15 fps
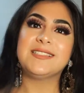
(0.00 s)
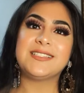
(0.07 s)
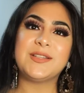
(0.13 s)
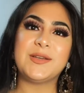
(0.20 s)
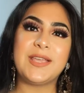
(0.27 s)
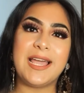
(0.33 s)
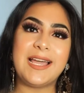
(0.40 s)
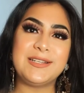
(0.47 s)
So
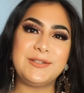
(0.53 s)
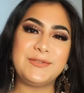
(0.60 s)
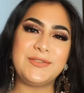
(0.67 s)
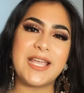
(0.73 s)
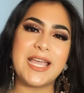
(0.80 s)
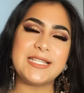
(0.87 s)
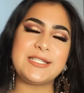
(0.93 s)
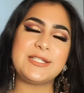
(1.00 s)
yeah, don't
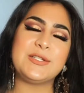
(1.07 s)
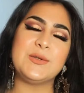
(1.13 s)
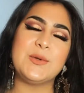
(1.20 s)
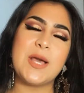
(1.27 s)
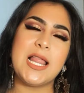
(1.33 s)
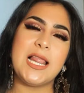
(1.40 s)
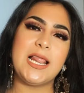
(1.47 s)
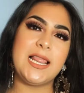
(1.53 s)
forget to
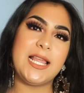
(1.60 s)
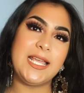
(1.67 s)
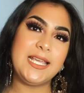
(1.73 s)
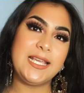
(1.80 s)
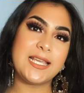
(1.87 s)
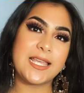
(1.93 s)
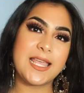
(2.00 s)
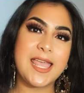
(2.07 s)
like
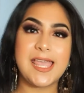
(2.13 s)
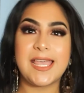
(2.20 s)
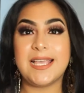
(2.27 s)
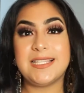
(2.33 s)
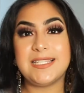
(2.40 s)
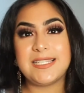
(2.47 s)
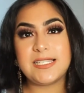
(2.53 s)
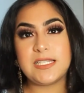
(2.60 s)

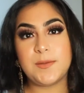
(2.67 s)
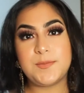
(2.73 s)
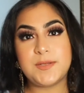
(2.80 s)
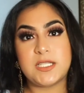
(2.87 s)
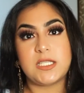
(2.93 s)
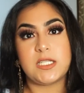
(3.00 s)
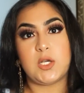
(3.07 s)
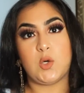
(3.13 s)
and
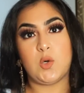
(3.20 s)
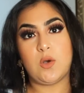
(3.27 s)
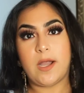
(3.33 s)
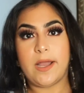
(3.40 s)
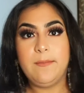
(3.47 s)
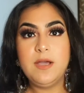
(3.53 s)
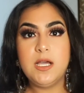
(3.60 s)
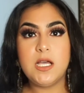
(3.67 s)

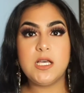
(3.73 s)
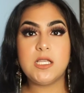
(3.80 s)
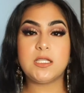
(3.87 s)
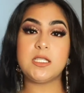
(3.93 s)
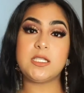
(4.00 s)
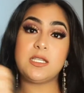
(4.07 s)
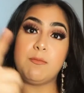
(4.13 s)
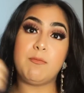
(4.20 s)
subscribe
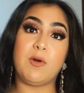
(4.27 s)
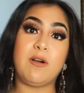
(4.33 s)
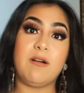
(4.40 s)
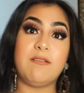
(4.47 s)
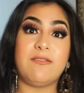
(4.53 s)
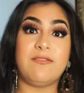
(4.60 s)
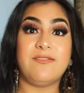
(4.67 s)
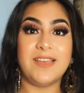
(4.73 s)
to see more
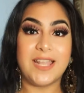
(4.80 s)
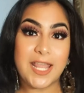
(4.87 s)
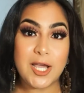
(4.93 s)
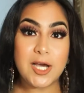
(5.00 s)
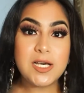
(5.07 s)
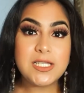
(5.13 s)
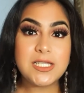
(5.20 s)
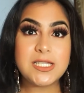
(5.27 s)

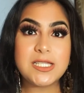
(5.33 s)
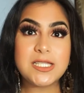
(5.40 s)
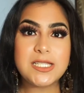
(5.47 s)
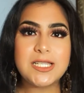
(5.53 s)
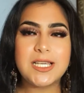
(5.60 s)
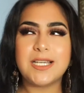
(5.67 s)
videos.